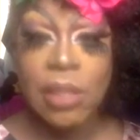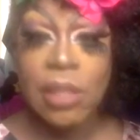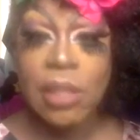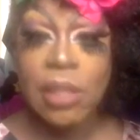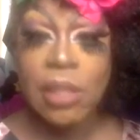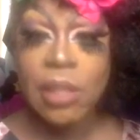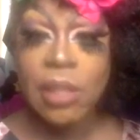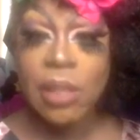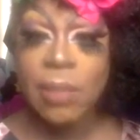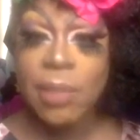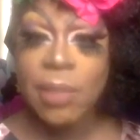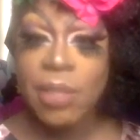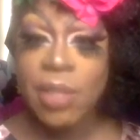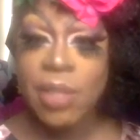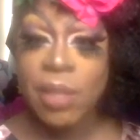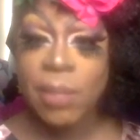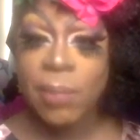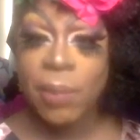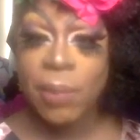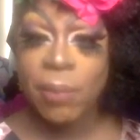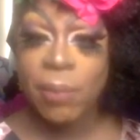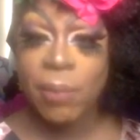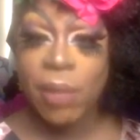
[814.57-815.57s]
Let me check
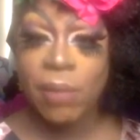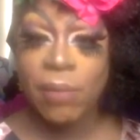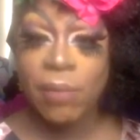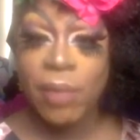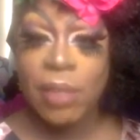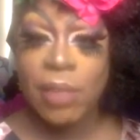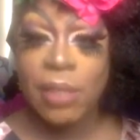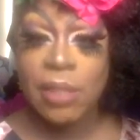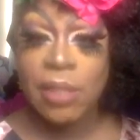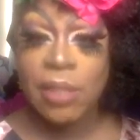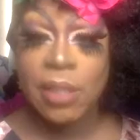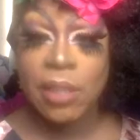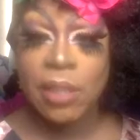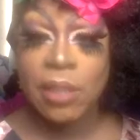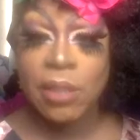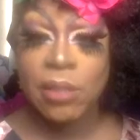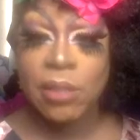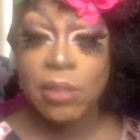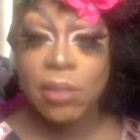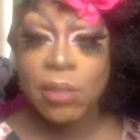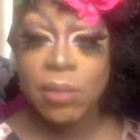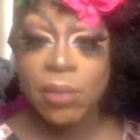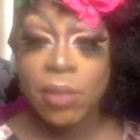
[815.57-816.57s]
my Wi-Fi settings.
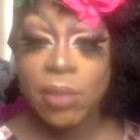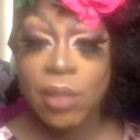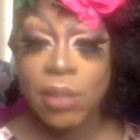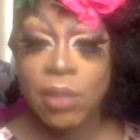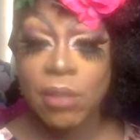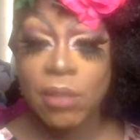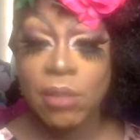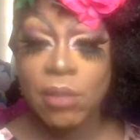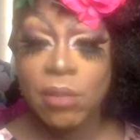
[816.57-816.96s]
Hold on.